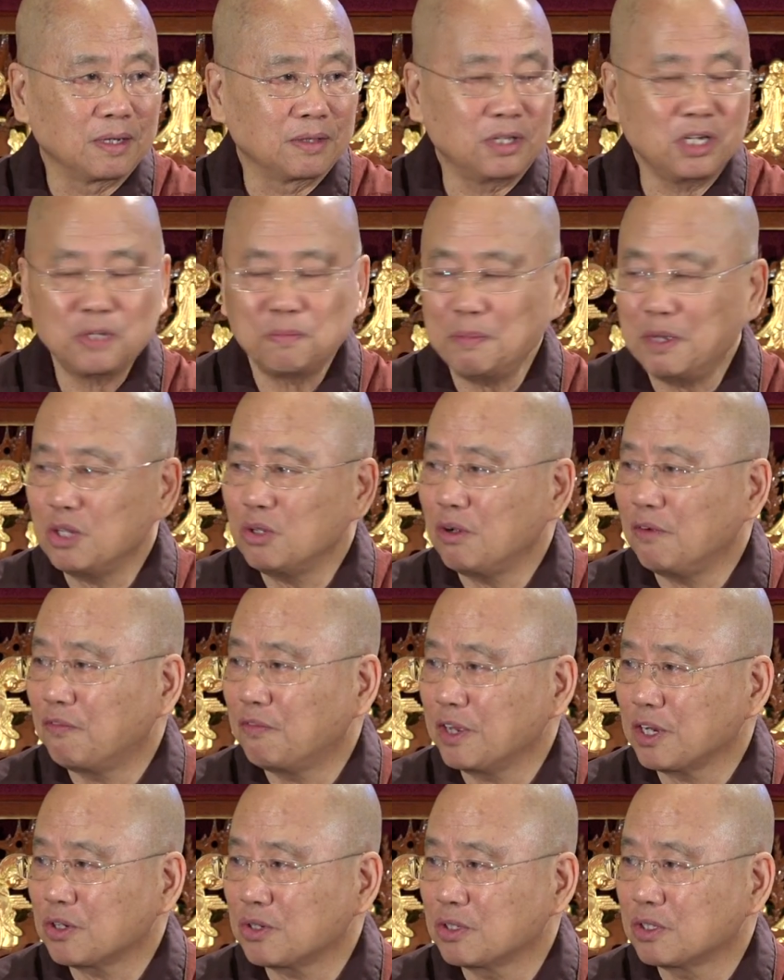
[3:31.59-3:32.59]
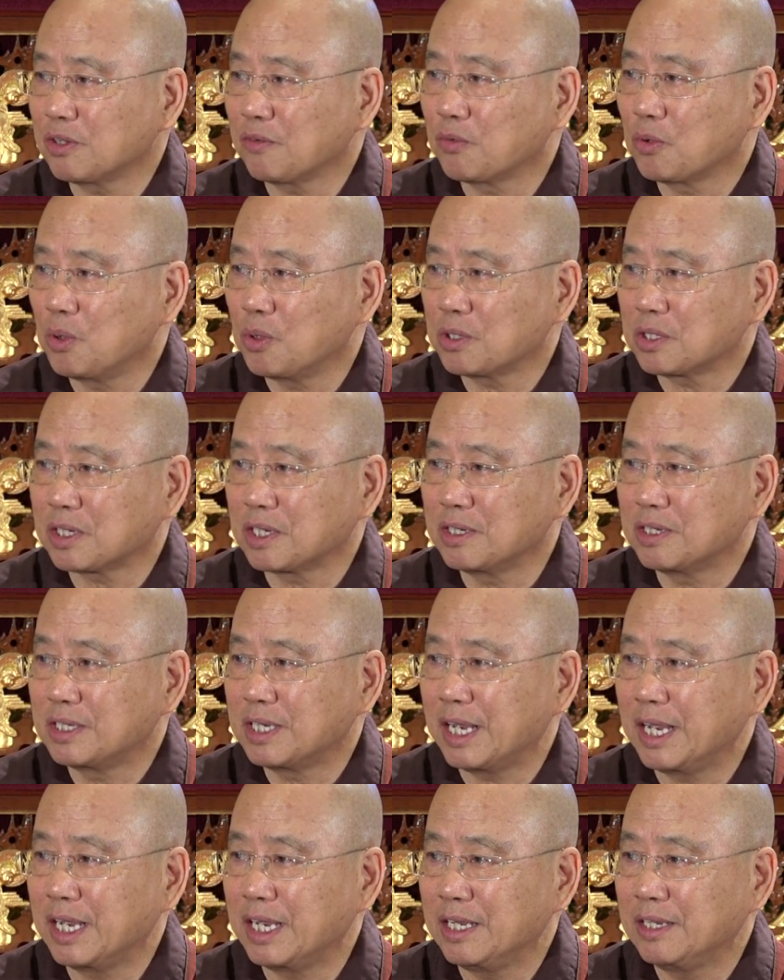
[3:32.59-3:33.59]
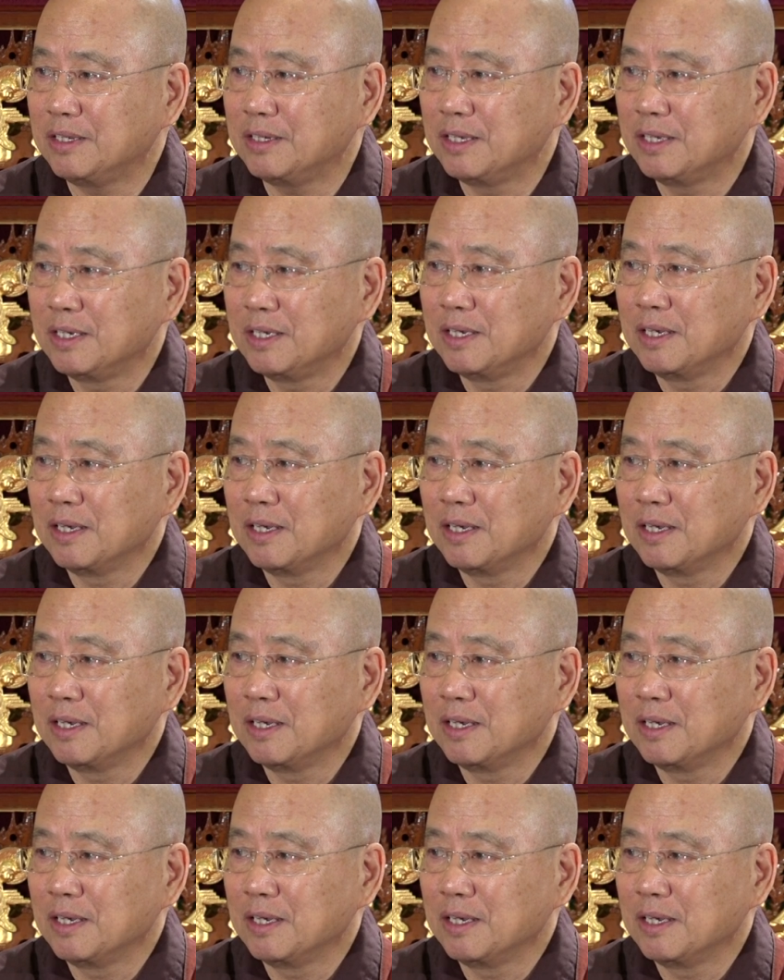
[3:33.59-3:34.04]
These mental afflictions, of course, contain